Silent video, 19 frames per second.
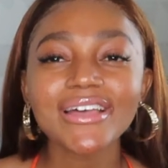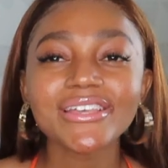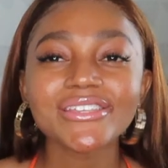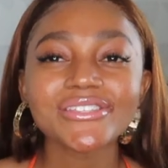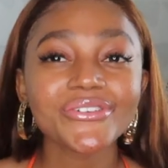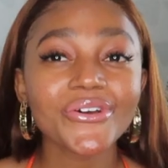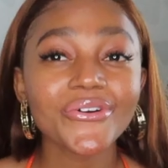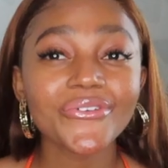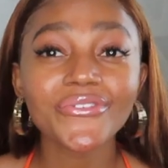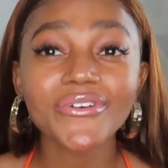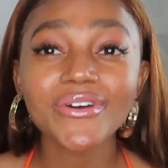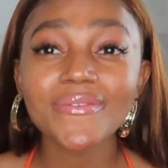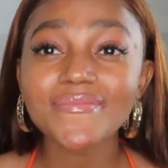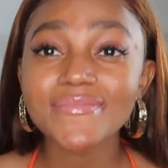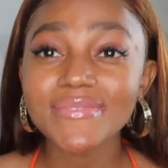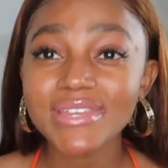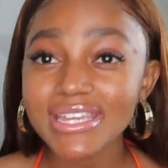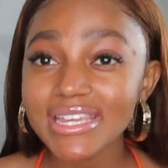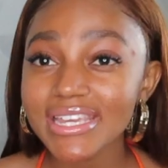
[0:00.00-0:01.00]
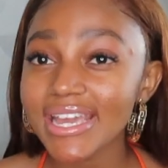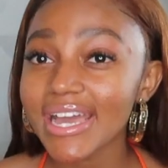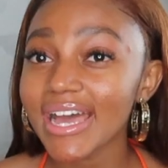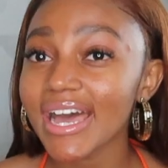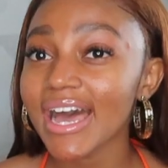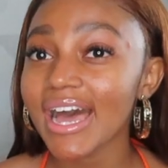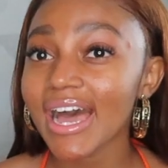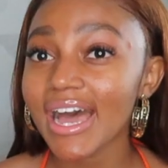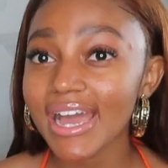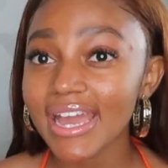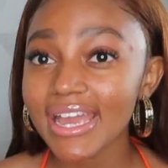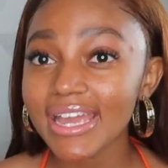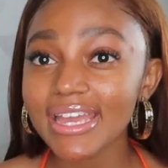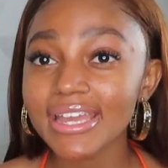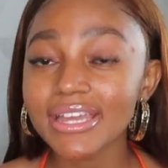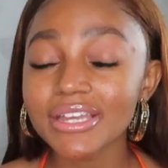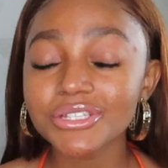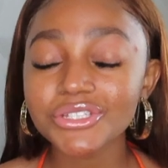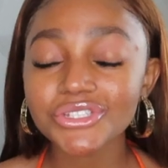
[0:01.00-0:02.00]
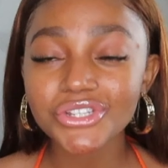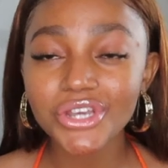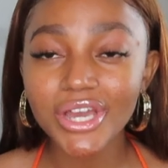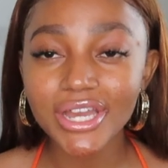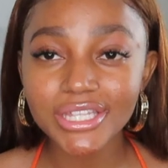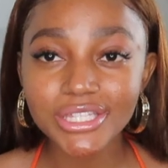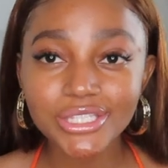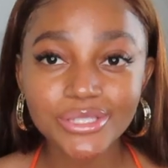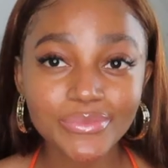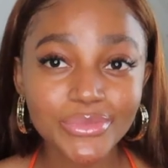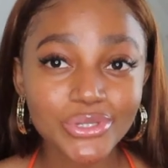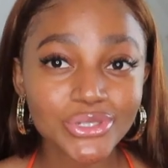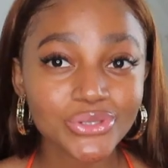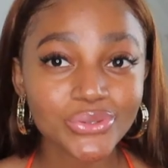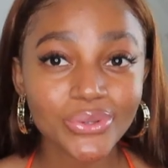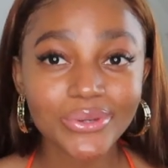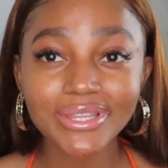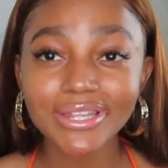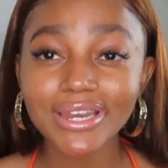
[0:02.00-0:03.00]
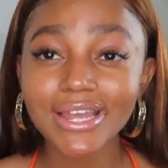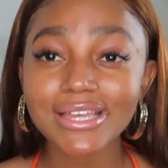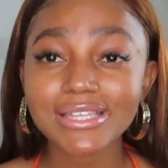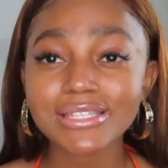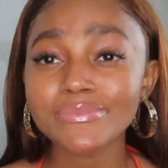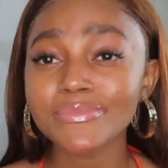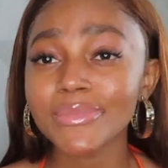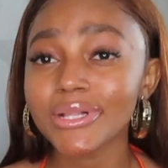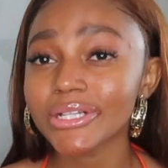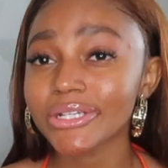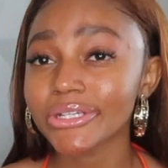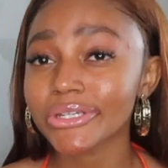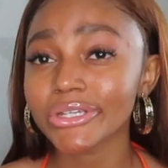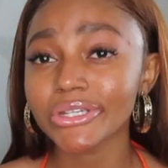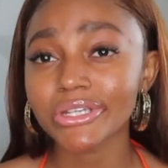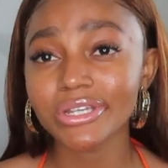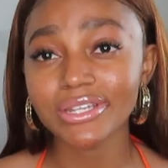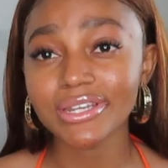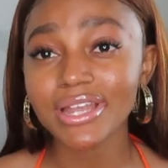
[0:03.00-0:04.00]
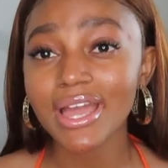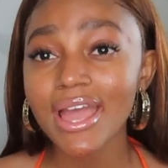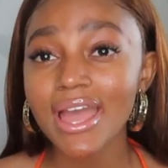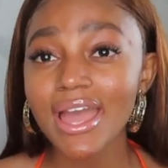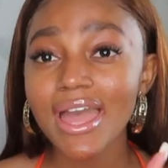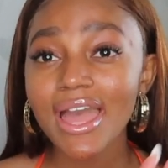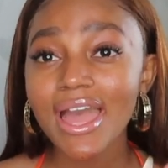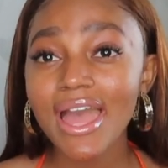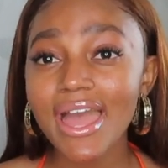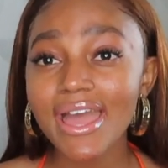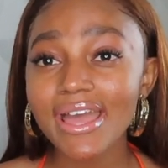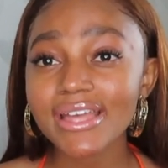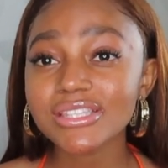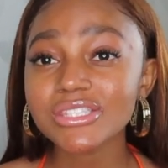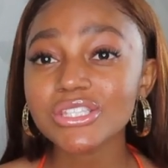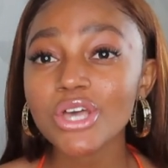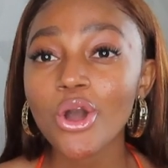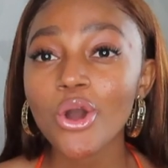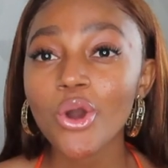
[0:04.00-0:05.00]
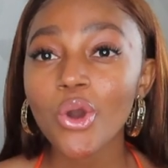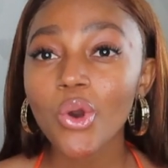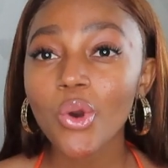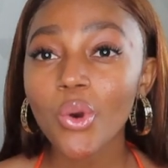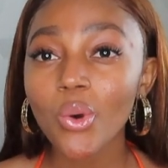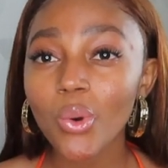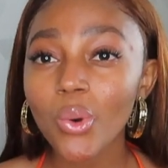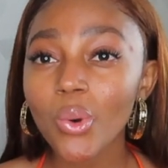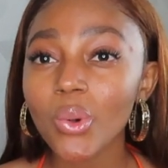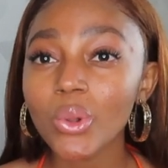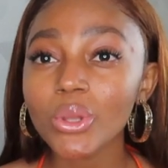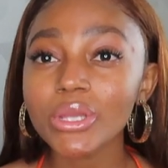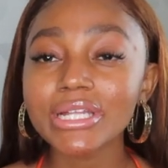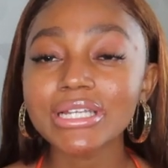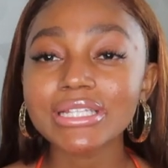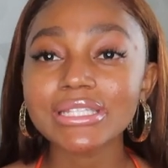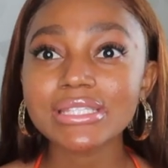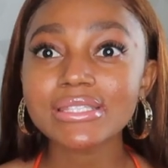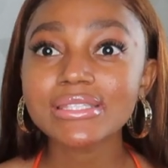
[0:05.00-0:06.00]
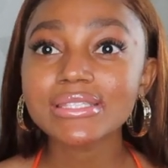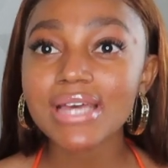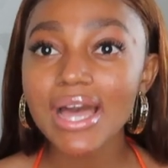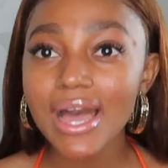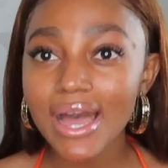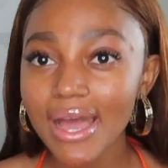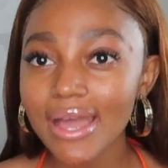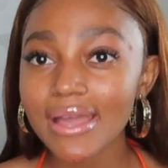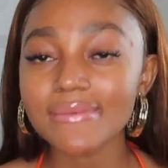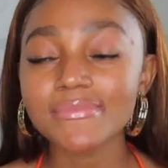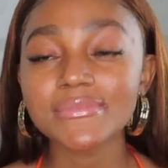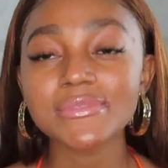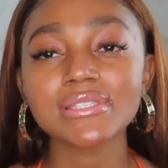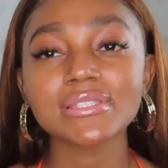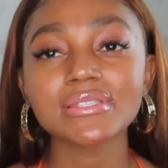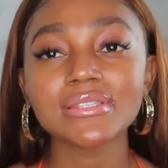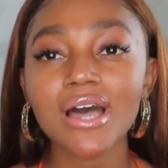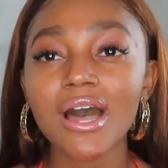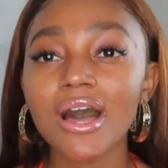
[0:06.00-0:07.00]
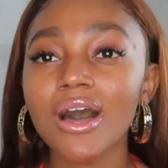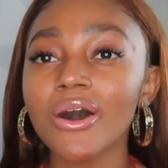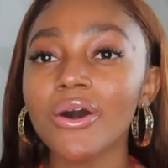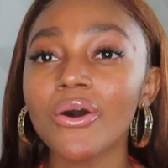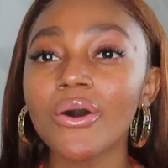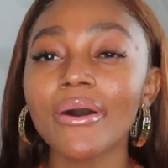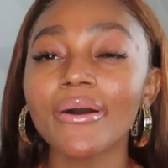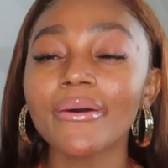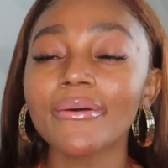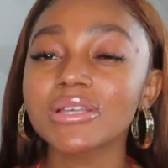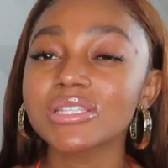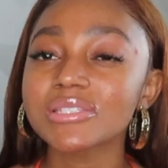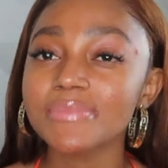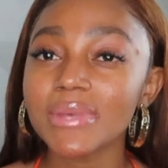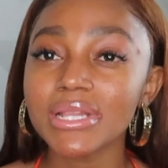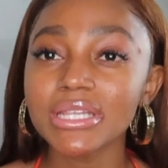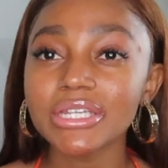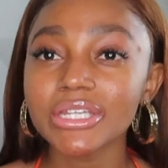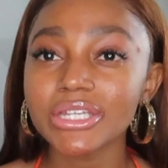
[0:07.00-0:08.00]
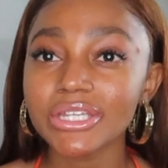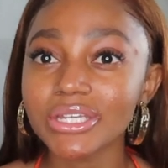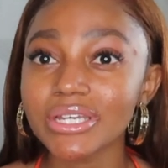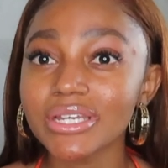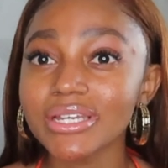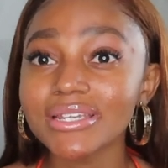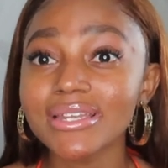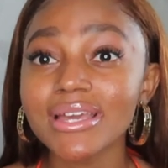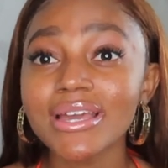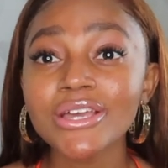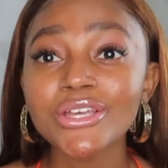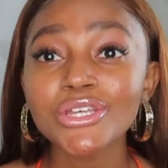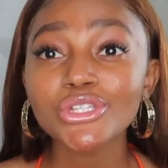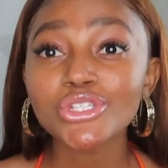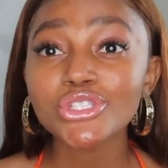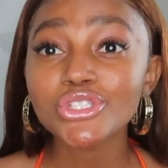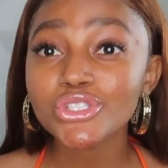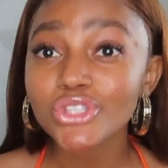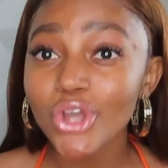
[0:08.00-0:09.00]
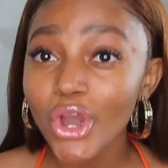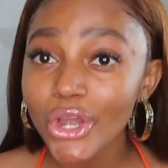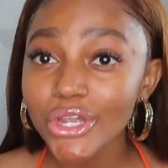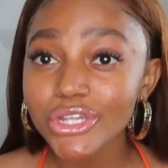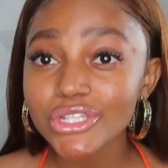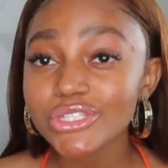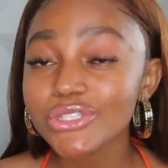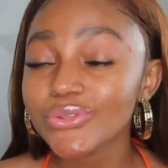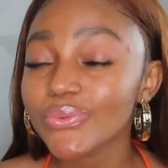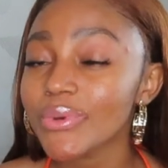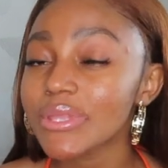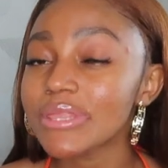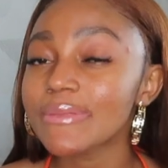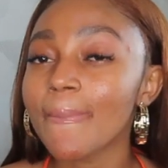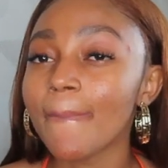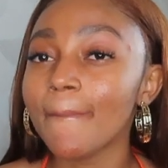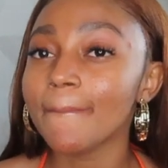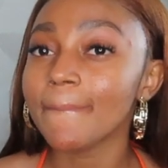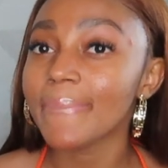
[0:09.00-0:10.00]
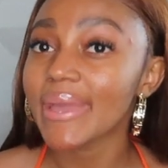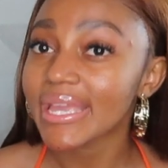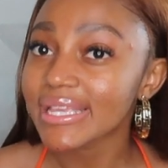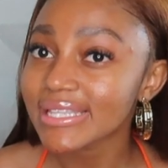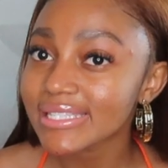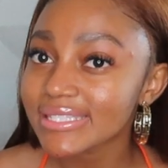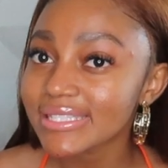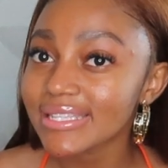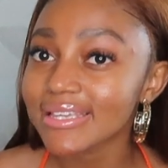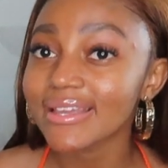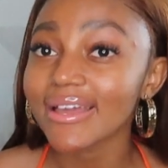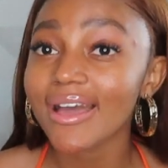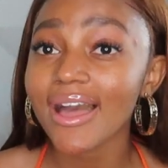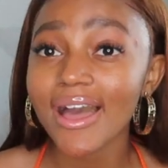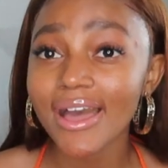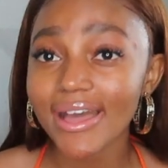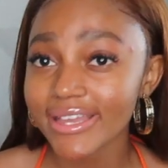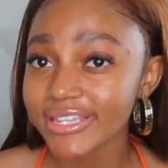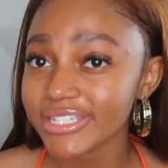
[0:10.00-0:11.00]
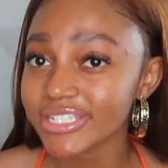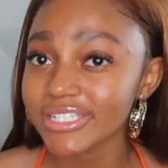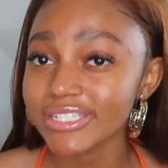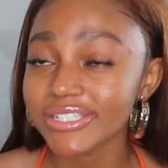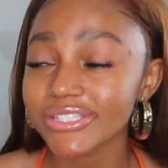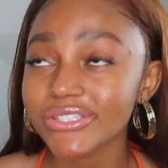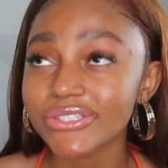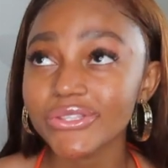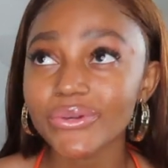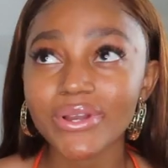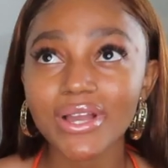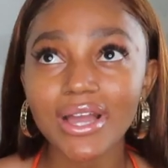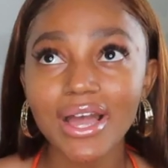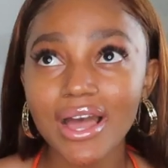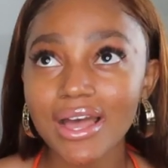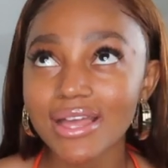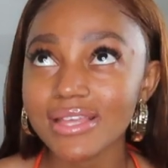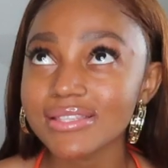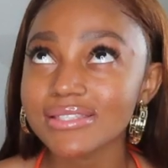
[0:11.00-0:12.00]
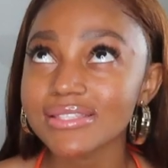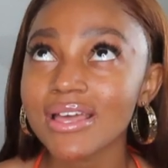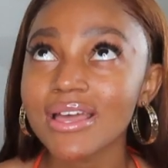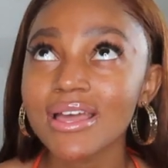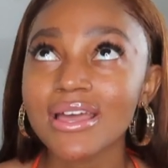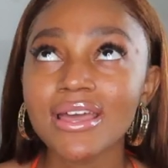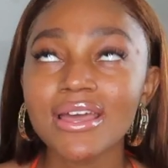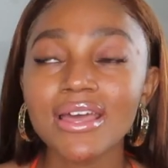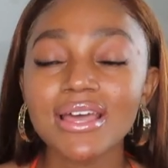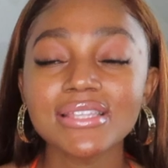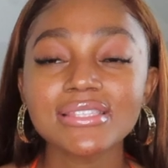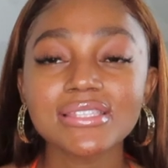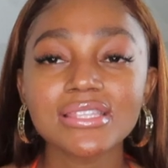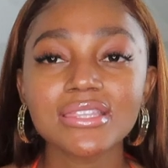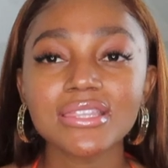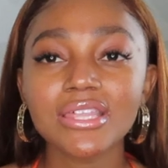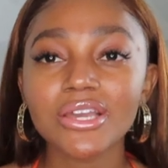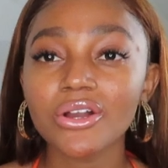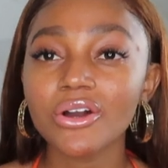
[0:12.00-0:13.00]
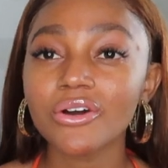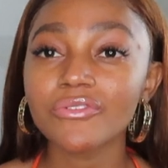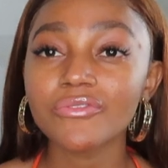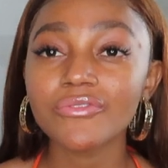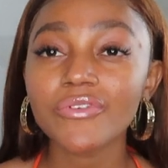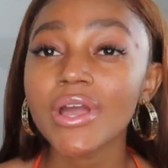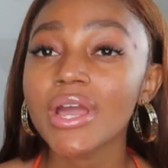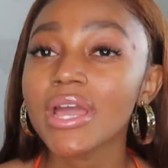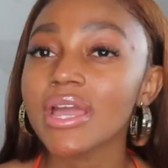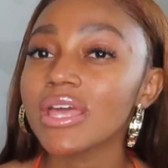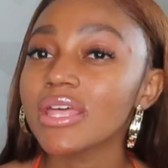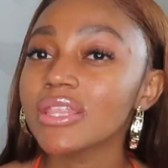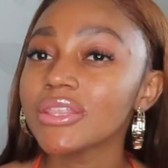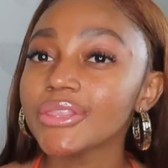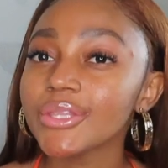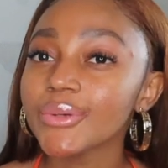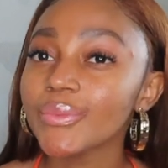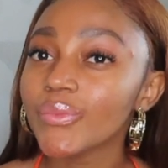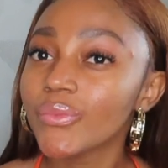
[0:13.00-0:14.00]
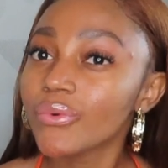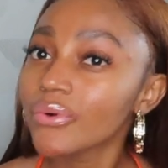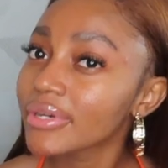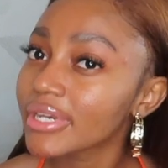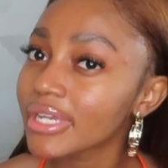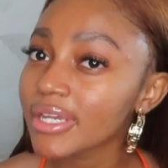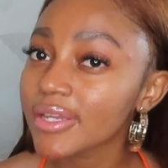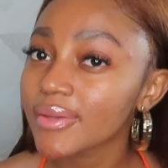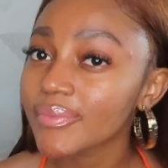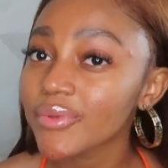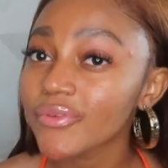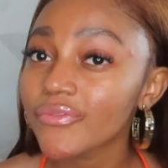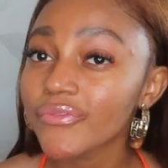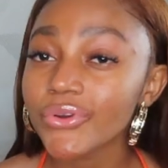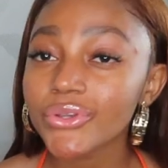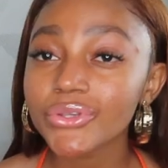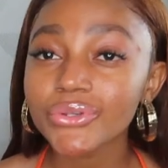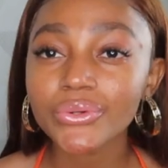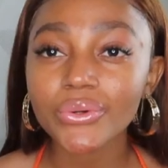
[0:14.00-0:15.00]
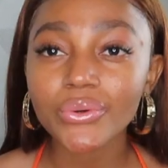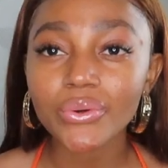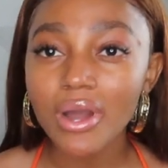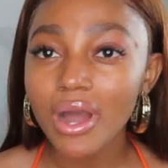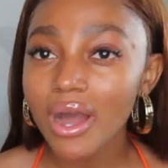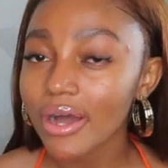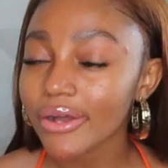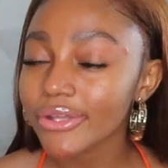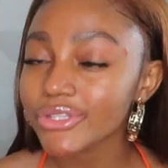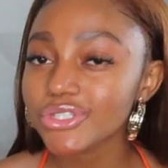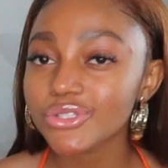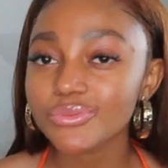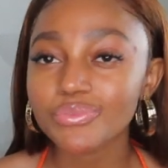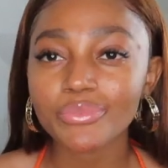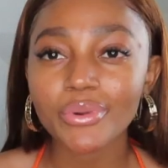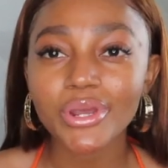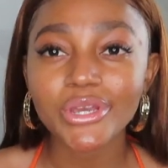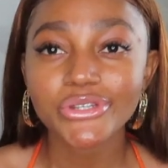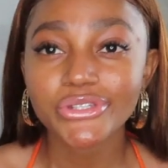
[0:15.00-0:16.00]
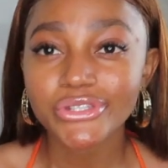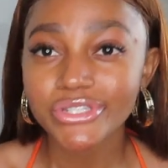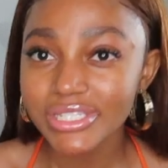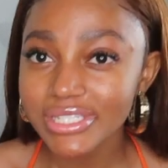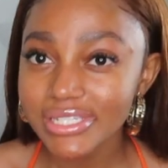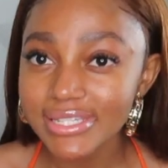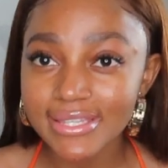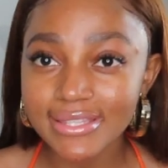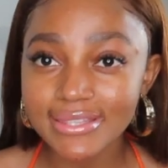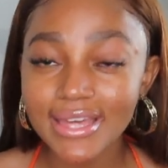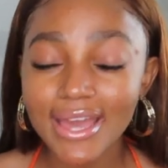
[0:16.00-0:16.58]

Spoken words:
So for me, I try to make sure that I smell good at all times. Now, smelling good starts with basic hygiene. So guys, it's a thing of in the morning before you go out, you brush your teeth.